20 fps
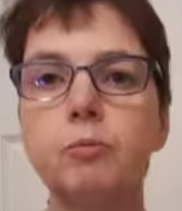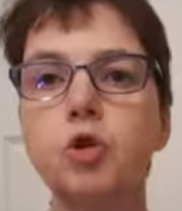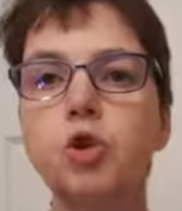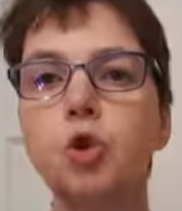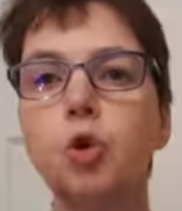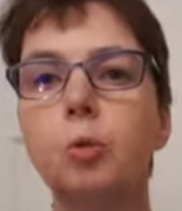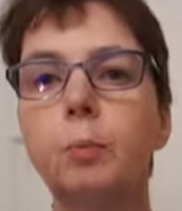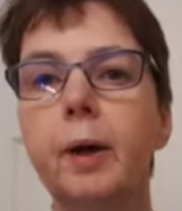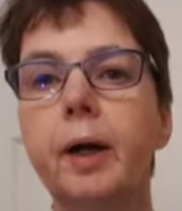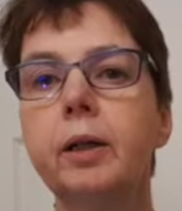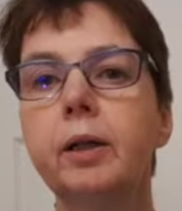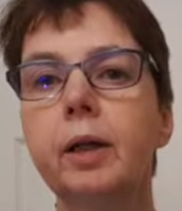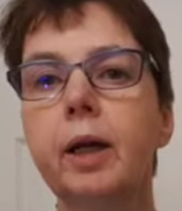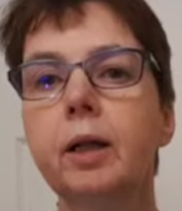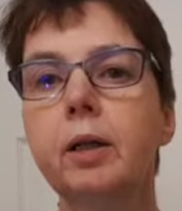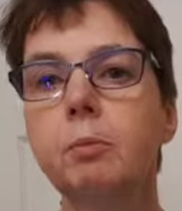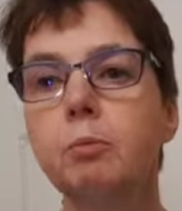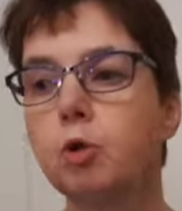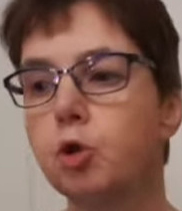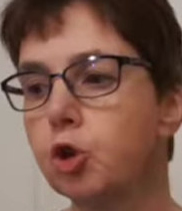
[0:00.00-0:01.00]
chalk pen again,
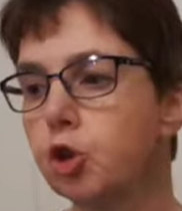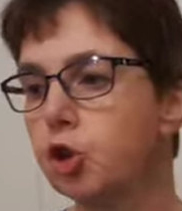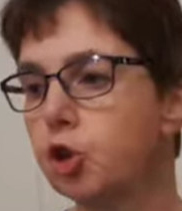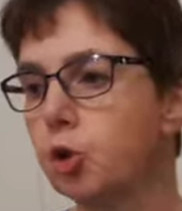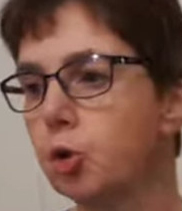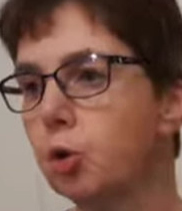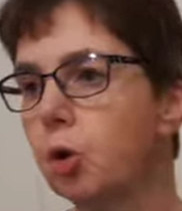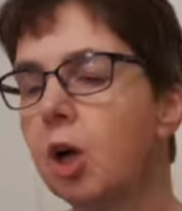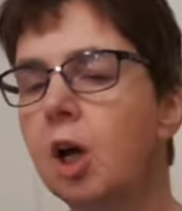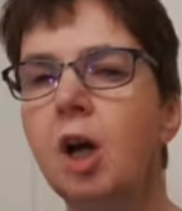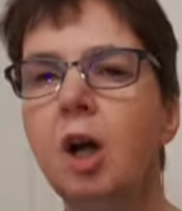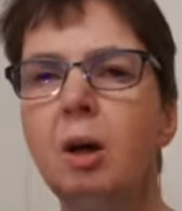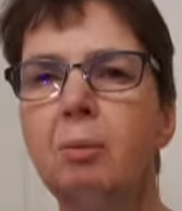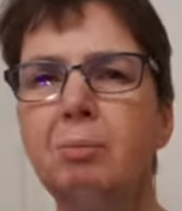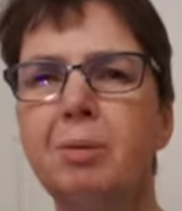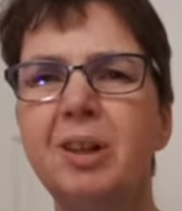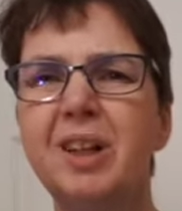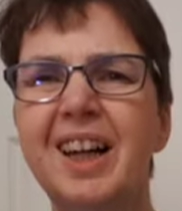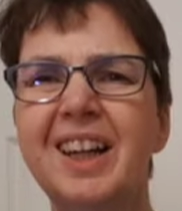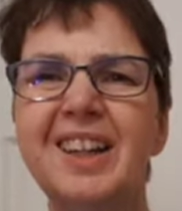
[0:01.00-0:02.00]
I'm not sure.
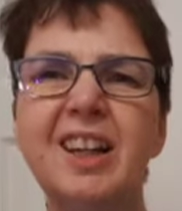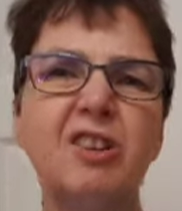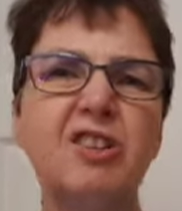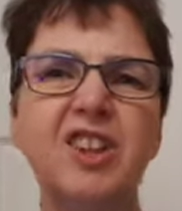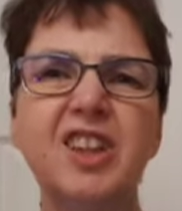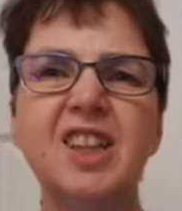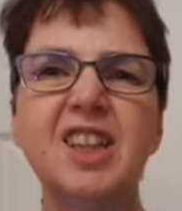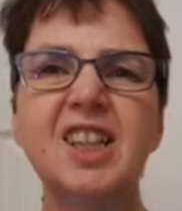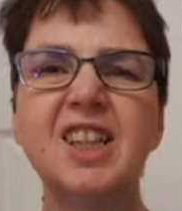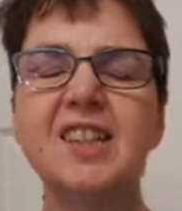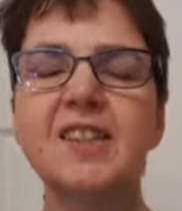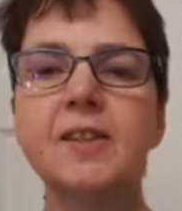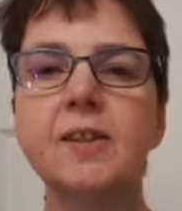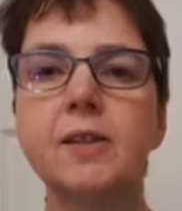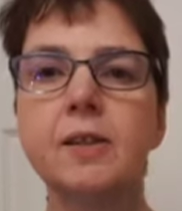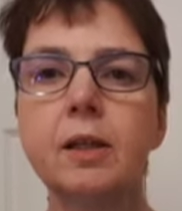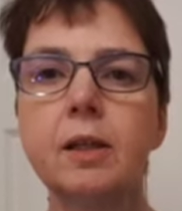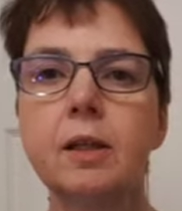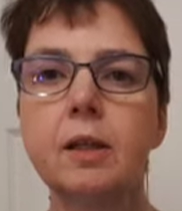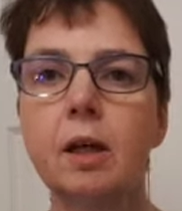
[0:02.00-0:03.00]
But I don't think you need to
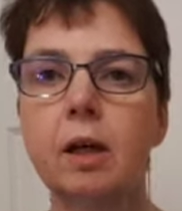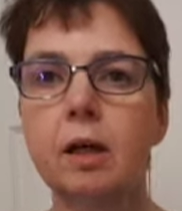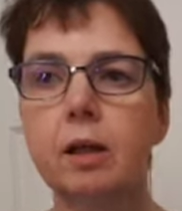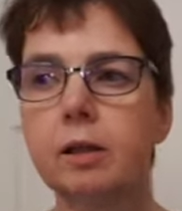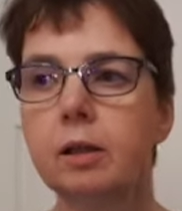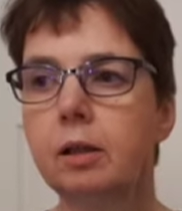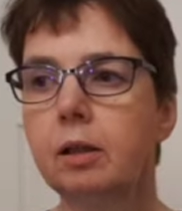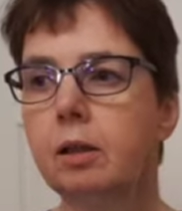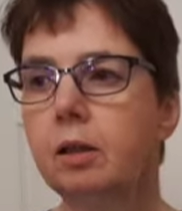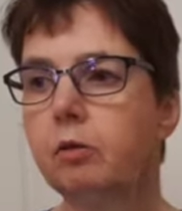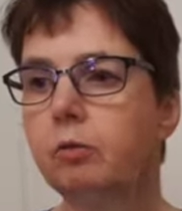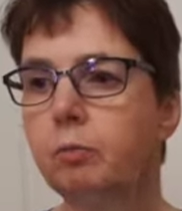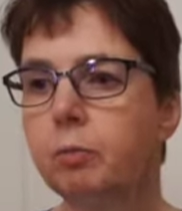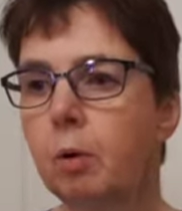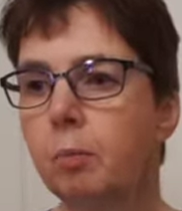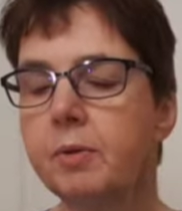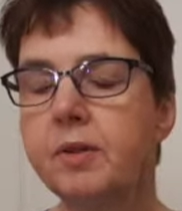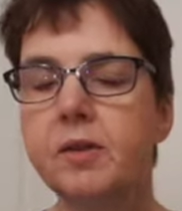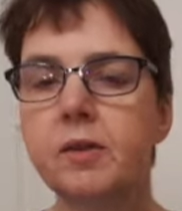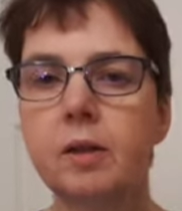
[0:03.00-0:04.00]
see that. I think you've
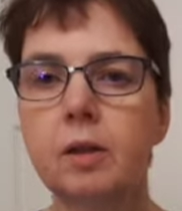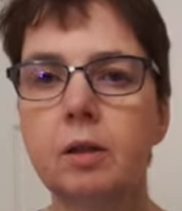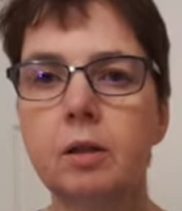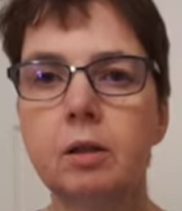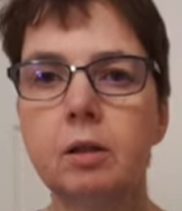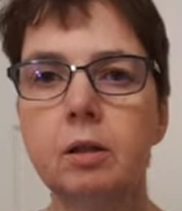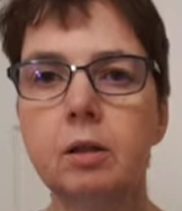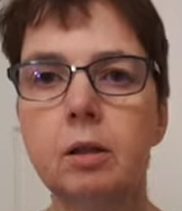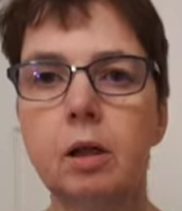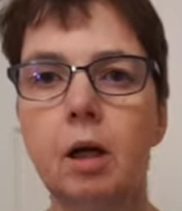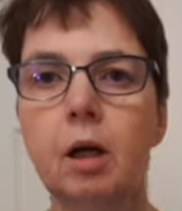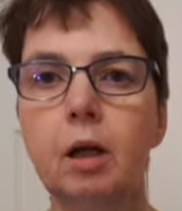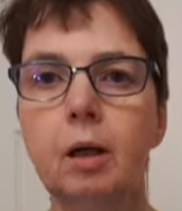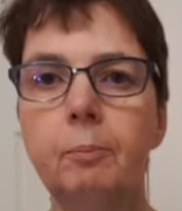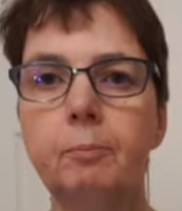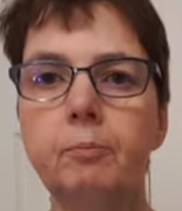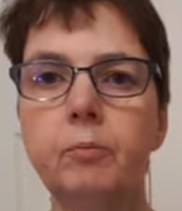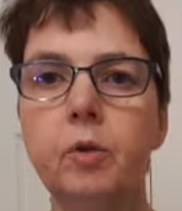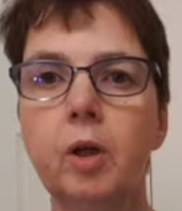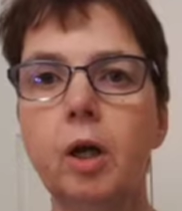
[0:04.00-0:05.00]
probably seen
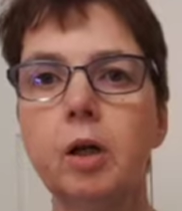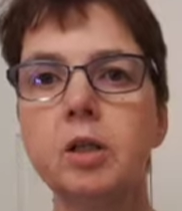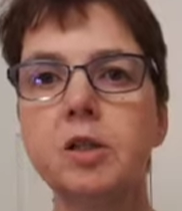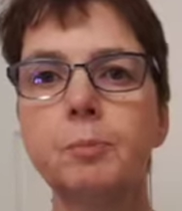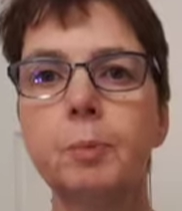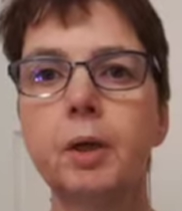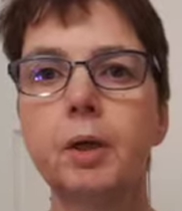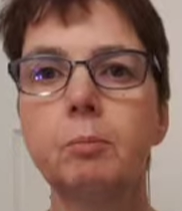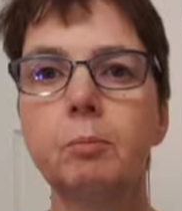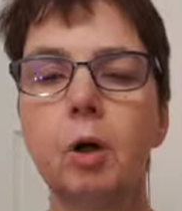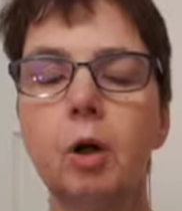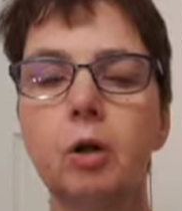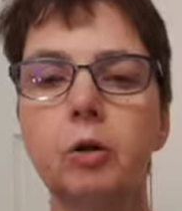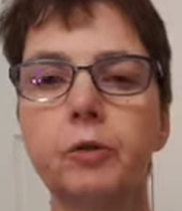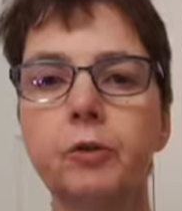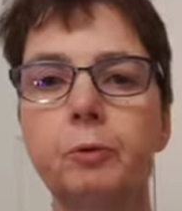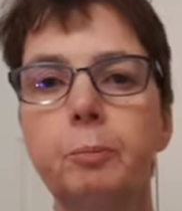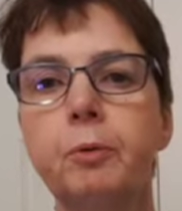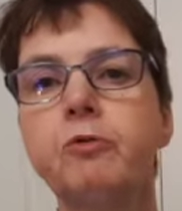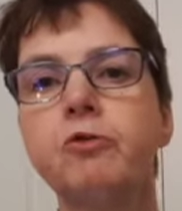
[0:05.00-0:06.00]
darts being
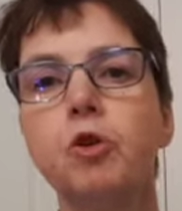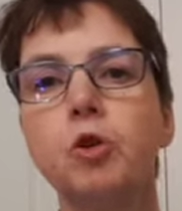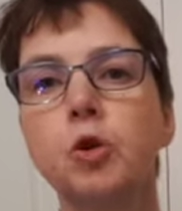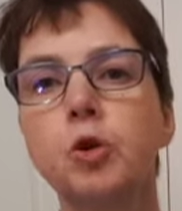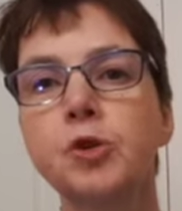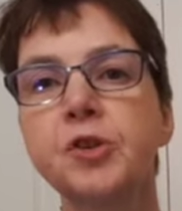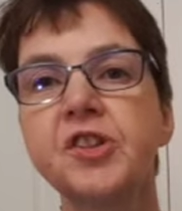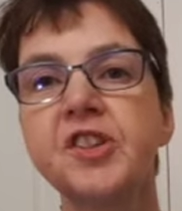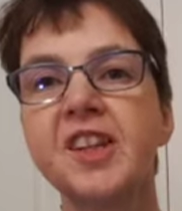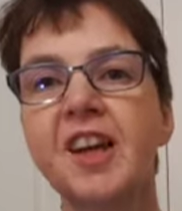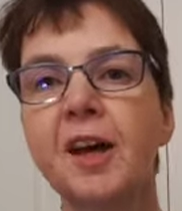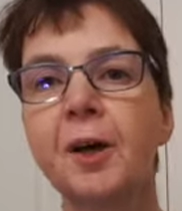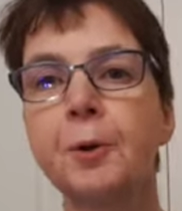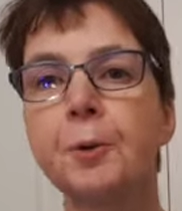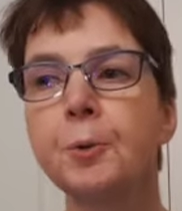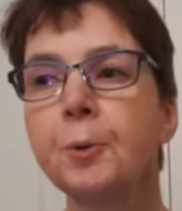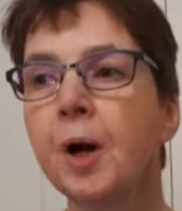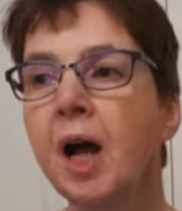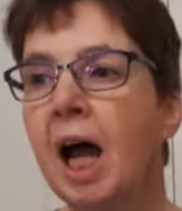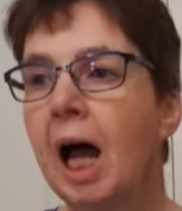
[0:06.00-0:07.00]
marked before,
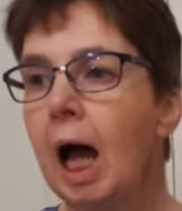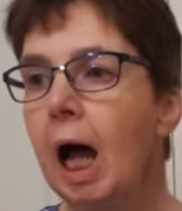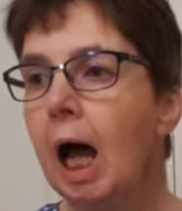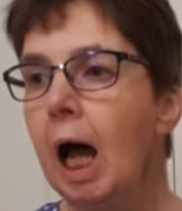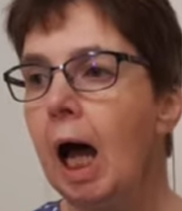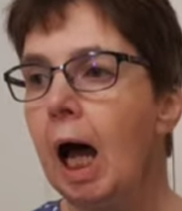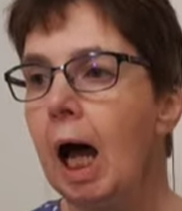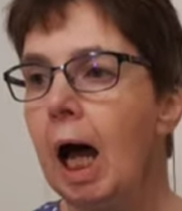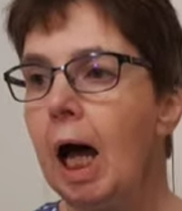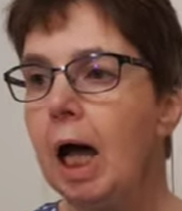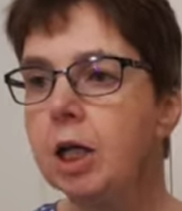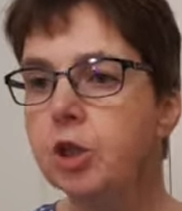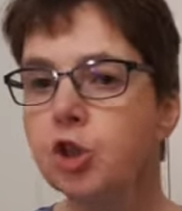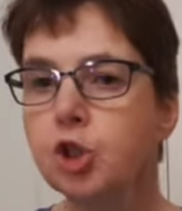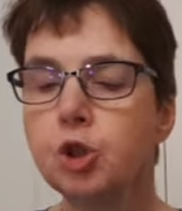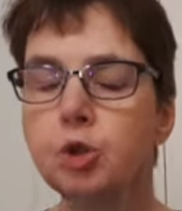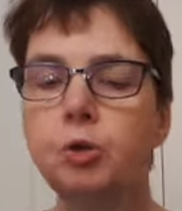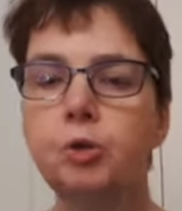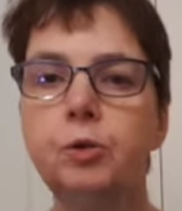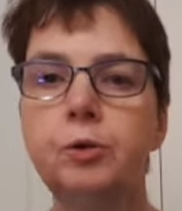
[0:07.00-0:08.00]
so I
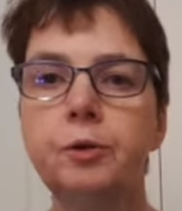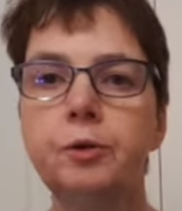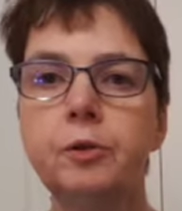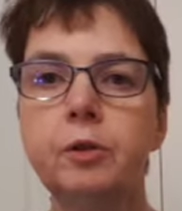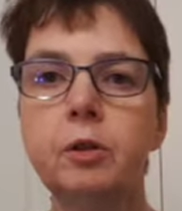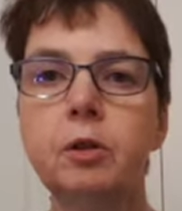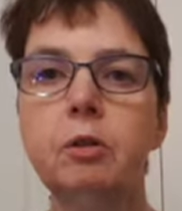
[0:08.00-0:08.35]
shall do